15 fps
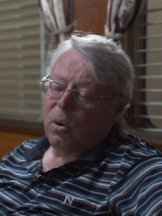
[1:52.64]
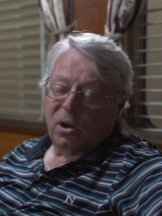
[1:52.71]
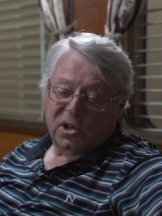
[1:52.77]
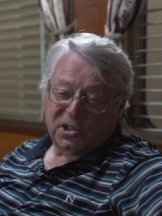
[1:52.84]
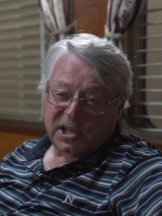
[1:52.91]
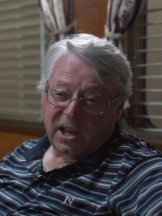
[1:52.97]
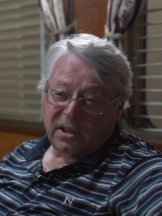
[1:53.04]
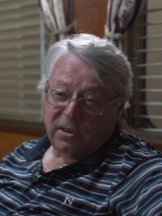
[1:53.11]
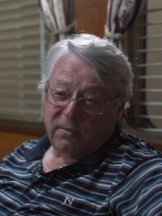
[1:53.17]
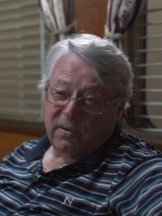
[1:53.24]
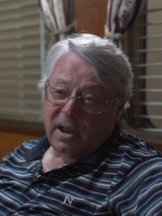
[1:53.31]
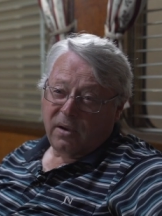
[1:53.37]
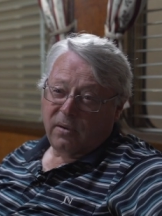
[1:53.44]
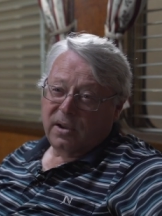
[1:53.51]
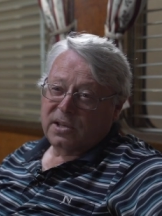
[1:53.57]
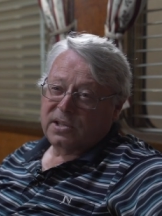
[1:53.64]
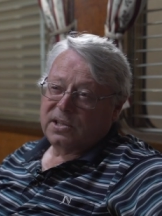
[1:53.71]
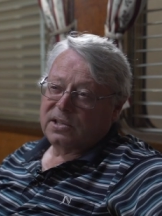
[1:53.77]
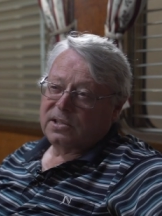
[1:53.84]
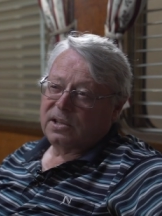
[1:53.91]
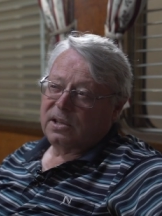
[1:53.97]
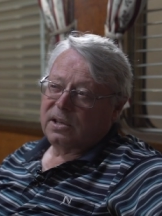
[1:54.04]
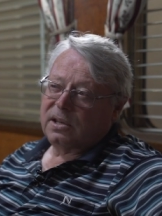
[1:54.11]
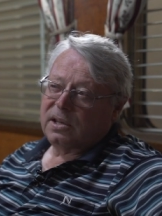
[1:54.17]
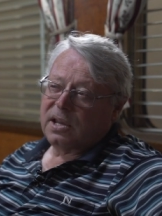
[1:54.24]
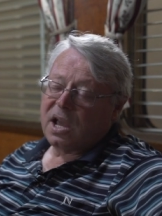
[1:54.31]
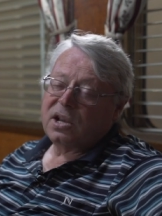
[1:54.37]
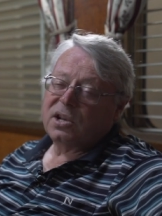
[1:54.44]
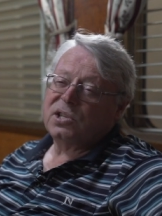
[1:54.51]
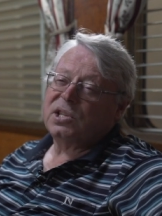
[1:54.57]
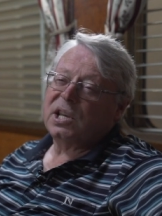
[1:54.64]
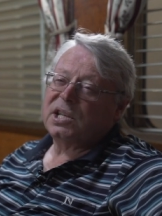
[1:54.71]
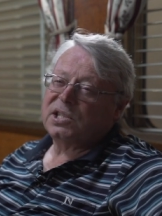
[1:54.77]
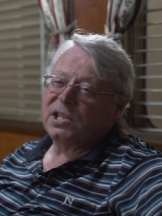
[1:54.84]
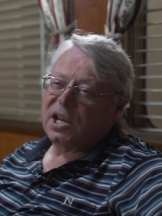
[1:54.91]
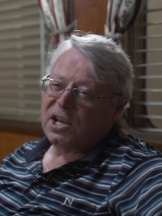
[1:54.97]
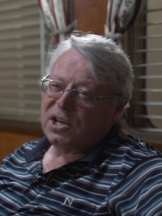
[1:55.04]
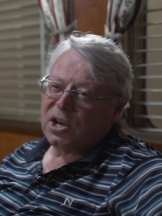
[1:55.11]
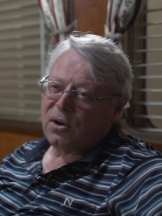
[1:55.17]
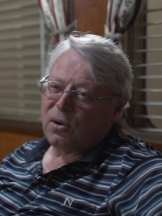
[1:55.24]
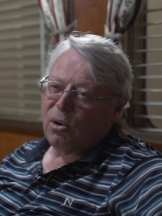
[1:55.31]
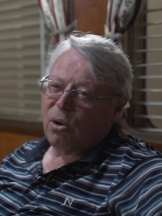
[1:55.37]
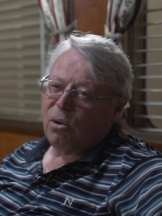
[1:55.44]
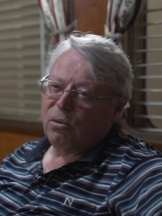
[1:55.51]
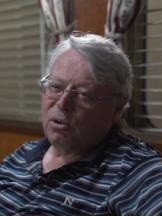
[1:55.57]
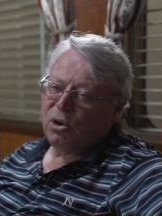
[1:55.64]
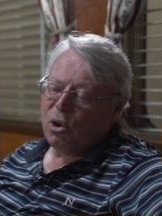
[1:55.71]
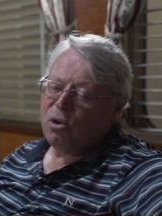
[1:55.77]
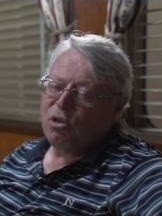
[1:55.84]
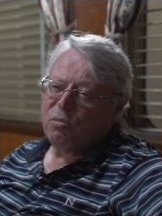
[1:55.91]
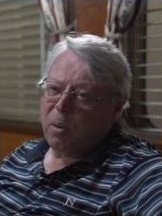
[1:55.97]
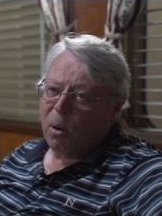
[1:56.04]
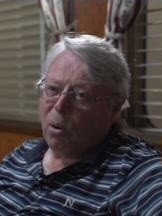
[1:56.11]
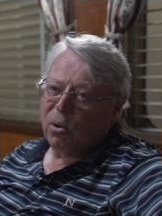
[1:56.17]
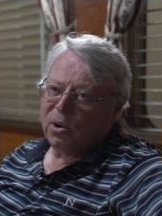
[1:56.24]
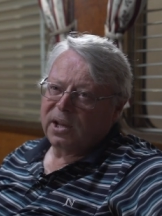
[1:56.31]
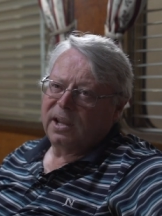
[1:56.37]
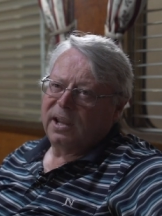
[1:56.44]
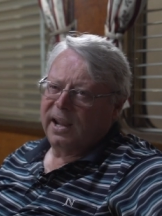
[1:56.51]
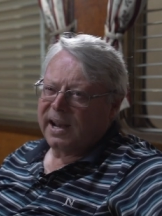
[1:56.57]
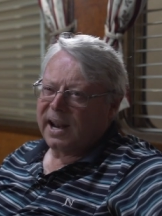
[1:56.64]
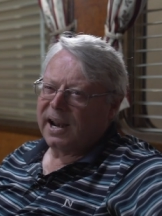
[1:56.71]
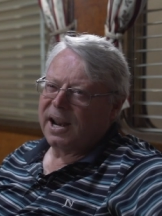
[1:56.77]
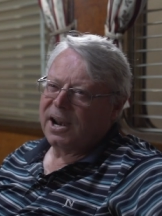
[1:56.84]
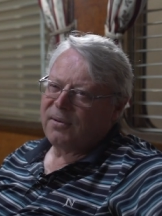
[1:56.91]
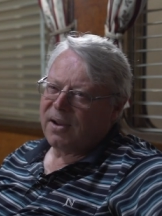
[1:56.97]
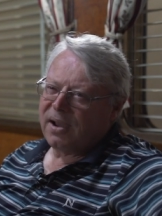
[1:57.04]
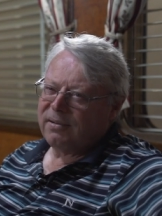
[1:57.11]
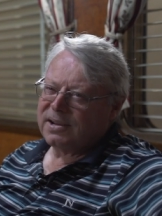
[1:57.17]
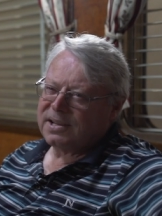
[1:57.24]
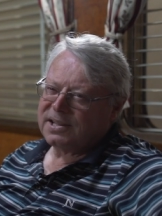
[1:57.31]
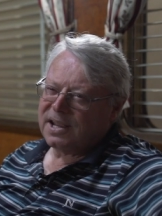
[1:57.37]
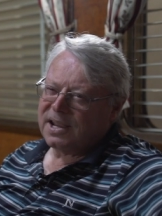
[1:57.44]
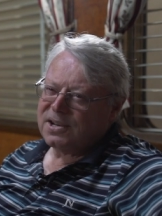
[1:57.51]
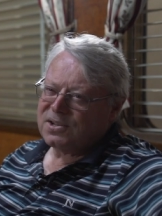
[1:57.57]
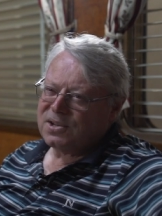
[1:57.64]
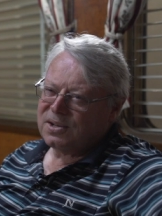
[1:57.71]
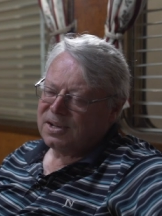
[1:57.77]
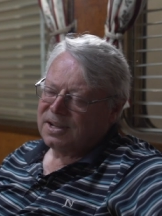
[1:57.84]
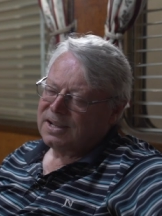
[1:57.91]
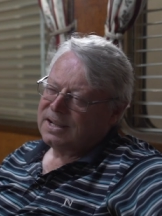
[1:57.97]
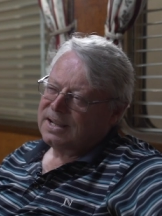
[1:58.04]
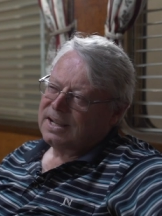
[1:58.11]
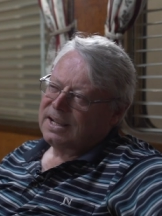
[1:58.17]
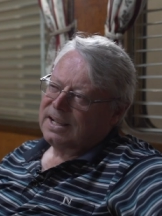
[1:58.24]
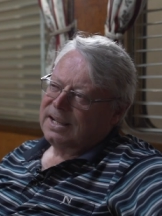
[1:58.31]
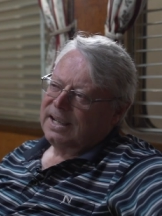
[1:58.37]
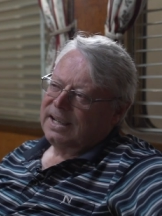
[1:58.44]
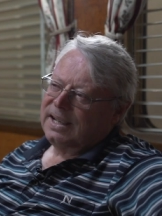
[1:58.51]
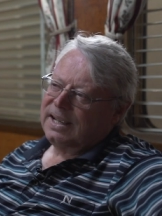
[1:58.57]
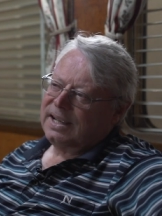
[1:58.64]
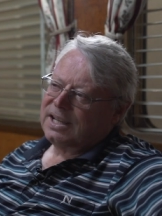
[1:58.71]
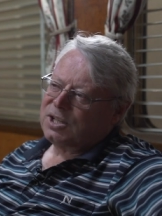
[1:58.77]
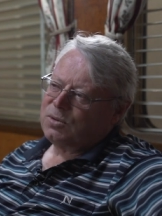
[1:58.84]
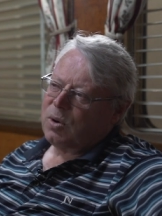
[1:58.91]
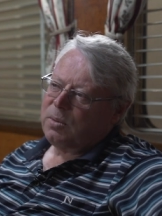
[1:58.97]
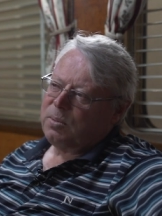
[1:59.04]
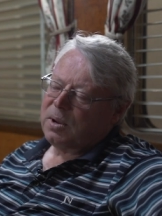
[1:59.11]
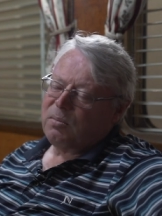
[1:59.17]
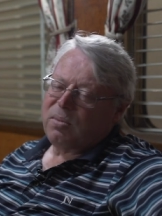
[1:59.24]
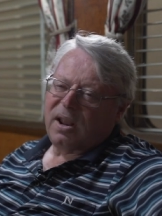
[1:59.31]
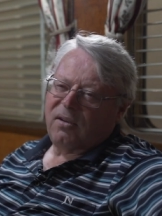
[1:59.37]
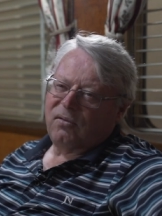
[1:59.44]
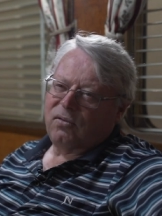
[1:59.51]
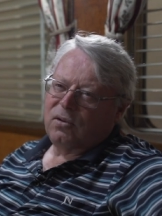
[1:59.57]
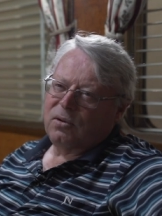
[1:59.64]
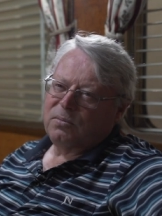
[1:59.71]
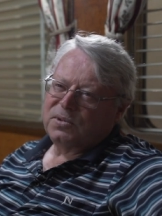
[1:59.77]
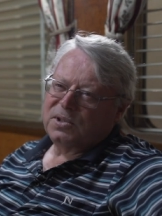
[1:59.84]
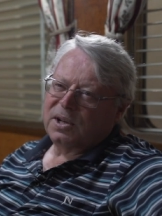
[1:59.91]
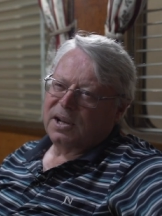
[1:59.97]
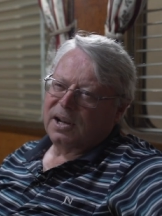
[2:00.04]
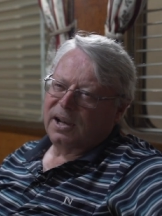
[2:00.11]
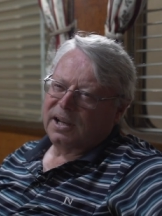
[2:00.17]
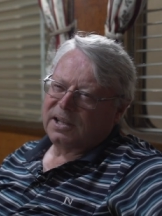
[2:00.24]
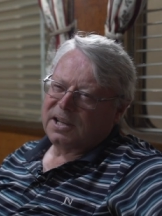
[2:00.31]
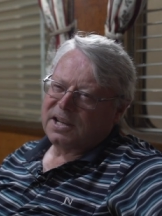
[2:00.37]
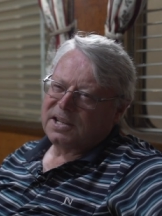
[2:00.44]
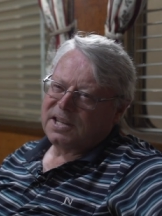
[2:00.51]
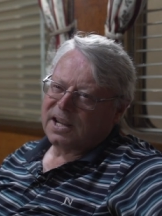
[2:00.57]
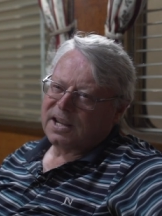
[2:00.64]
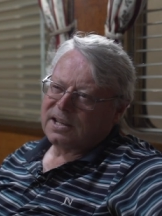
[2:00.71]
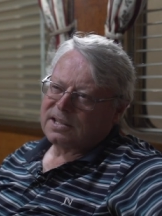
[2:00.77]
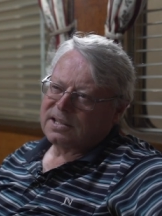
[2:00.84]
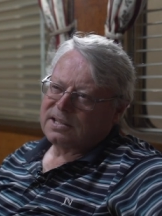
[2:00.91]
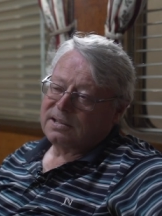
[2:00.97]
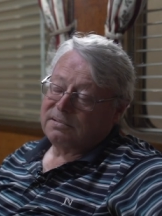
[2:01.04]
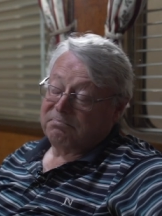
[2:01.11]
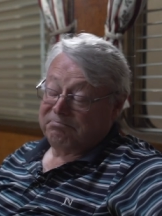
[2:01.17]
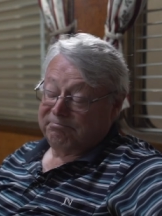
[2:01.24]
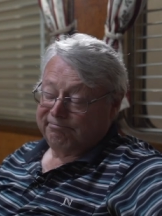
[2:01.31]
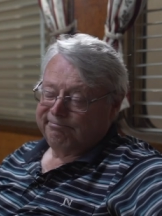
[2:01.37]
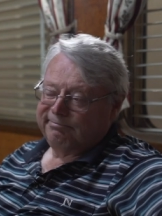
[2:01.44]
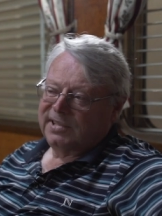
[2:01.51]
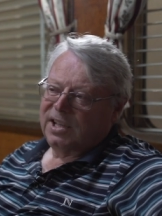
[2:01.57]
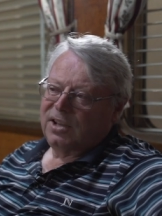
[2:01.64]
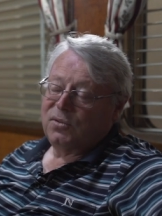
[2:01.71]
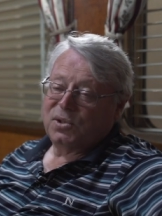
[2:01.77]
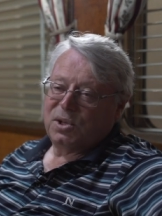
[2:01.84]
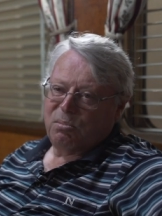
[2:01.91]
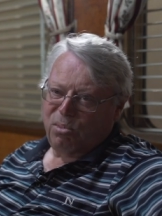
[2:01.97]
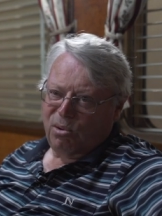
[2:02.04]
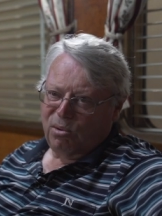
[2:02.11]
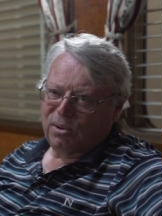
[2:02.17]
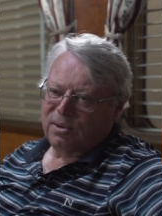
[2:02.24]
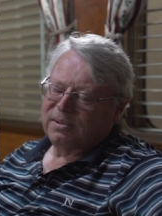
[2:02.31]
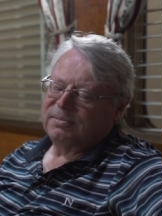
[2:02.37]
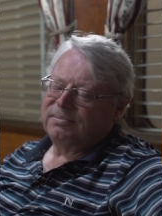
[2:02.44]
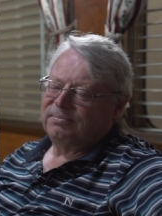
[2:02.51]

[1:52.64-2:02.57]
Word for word: When I started in the railways as a young 16-year-old youth porter at Adelaide Railway Station, uh, sweeping platforms and collecting tickets, it was important,